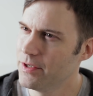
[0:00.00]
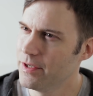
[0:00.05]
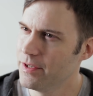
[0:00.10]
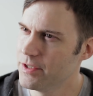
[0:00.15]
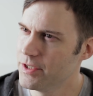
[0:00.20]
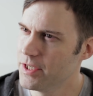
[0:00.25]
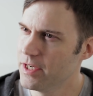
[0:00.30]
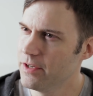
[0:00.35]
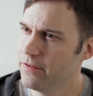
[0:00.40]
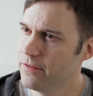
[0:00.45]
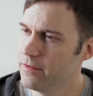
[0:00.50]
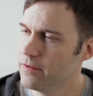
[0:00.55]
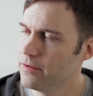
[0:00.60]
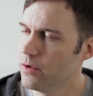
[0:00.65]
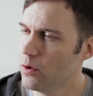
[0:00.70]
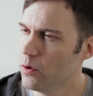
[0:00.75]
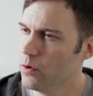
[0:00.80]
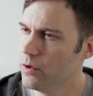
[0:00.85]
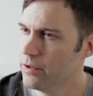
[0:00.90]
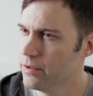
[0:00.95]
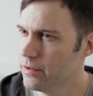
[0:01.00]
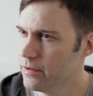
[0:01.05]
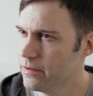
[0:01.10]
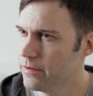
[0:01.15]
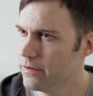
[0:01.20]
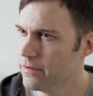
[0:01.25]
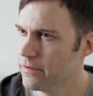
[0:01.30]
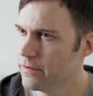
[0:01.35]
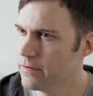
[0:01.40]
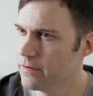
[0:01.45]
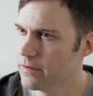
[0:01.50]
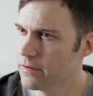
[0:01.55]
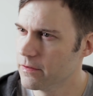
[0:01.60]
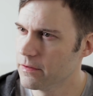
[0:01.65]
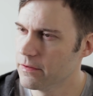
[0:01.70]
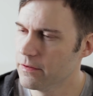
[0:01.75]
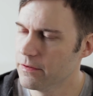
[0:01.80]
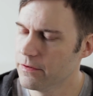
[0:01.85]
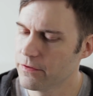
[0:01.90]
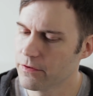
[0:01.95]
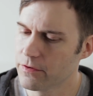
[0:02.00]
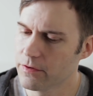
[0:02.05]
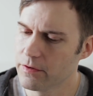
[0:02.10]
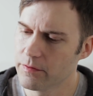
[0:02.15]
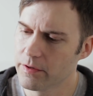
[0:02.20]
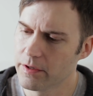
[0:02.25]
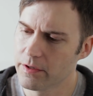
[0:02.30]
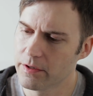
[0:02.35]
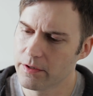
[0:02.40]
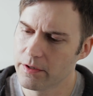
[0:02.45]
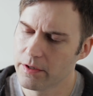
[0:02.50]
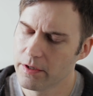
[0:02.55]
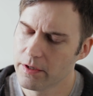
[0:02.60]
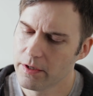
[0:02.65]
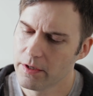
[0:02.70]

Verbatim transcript: and Jason Dolan, the, the, the screenwriter,